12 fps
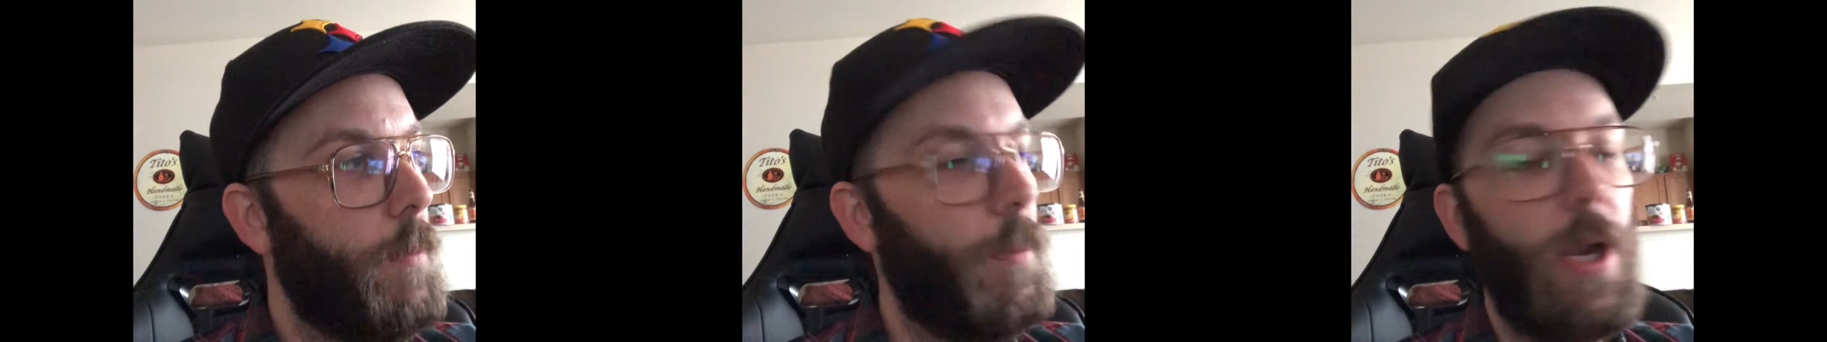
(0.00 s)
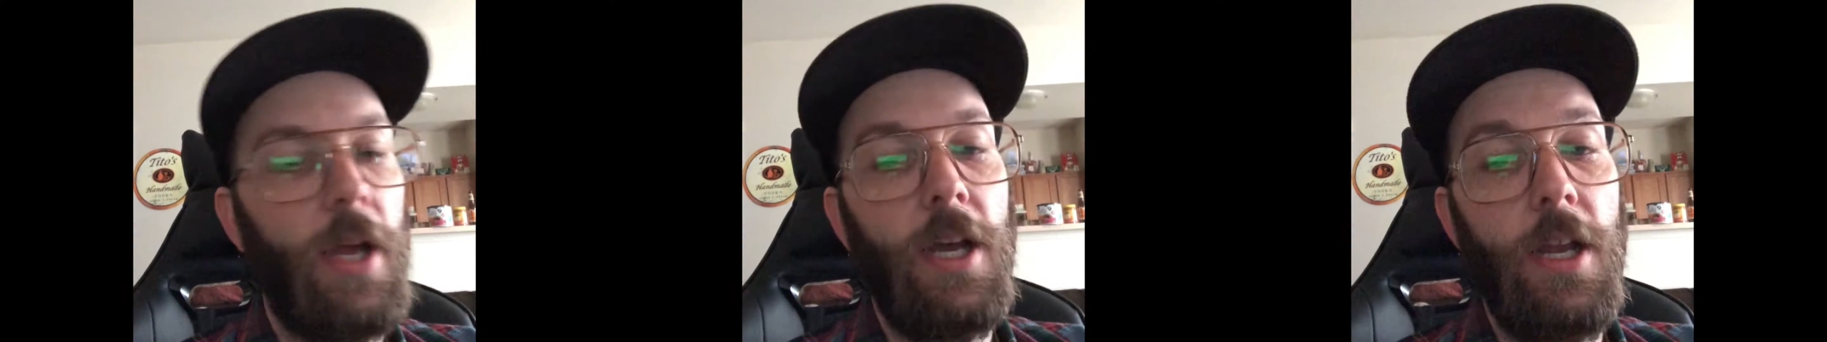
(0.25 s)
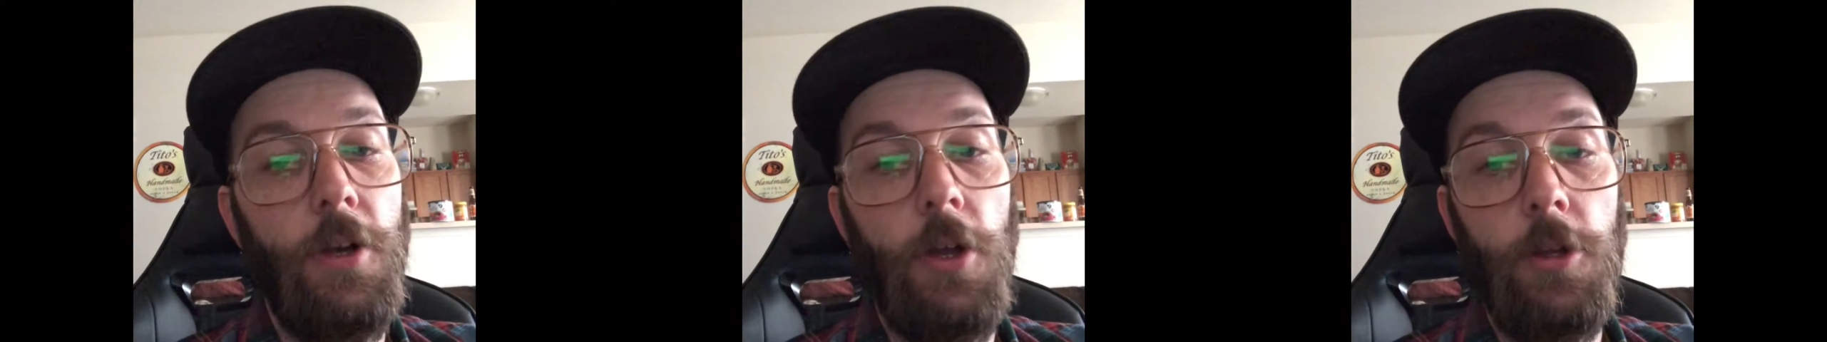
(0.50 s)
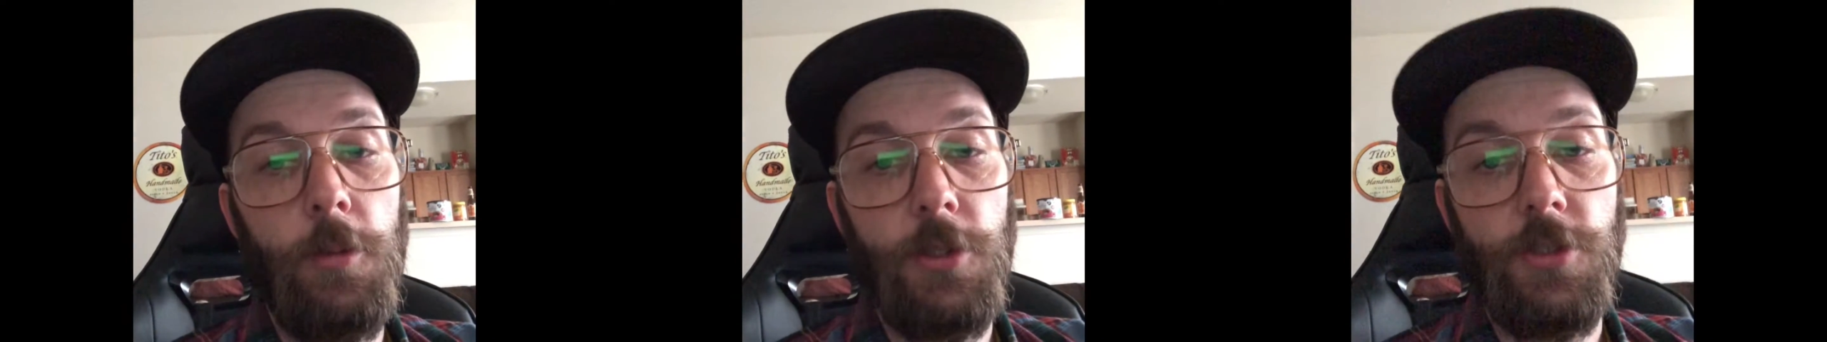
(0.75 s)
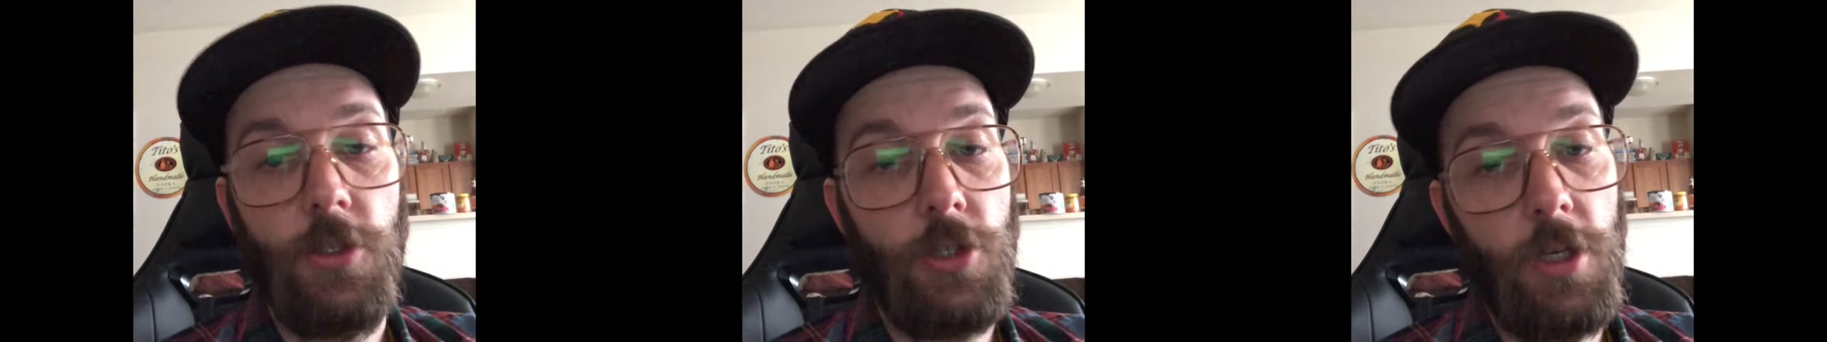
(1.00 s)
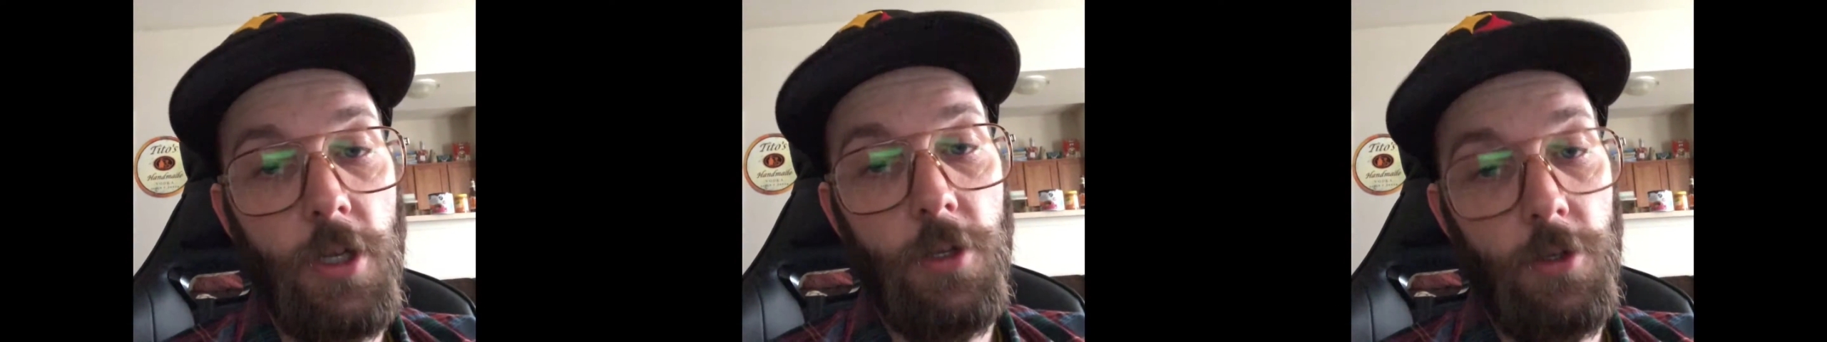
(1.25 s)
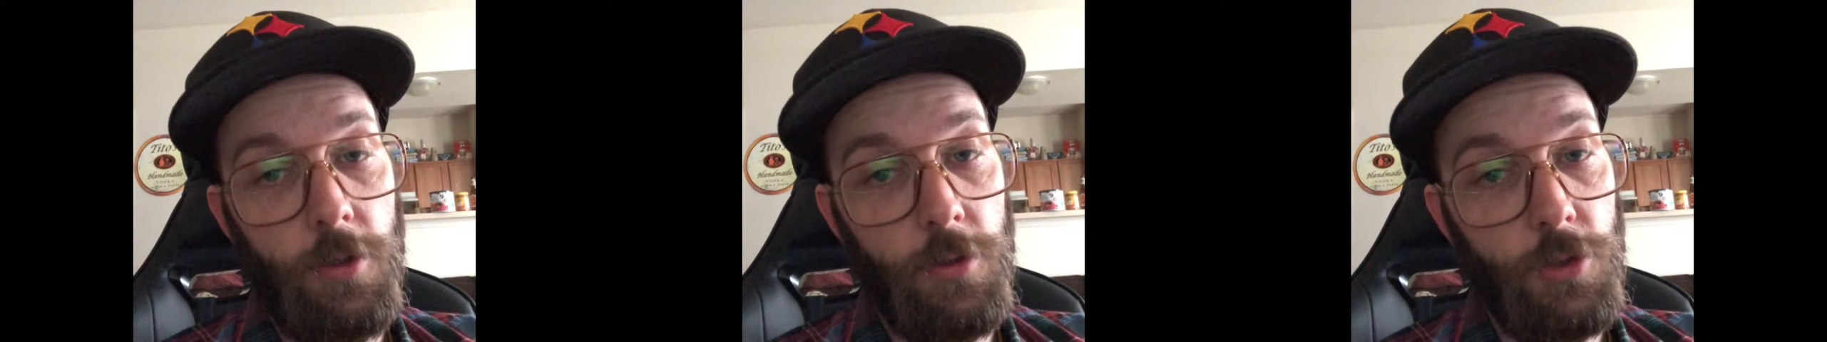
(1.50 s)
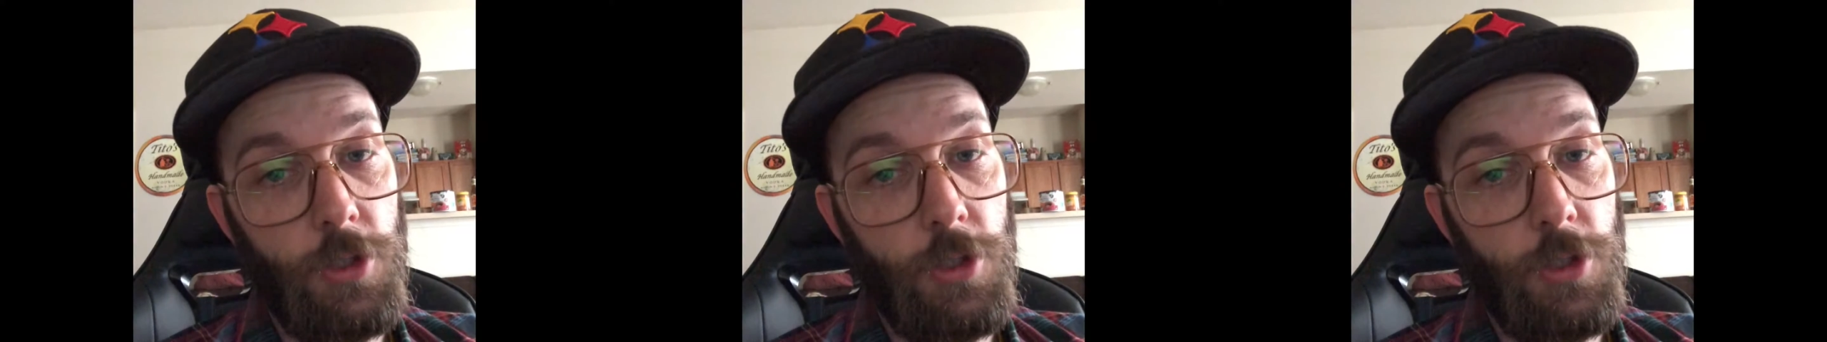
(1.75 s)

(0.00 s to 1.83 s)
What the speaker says: But I got another position at another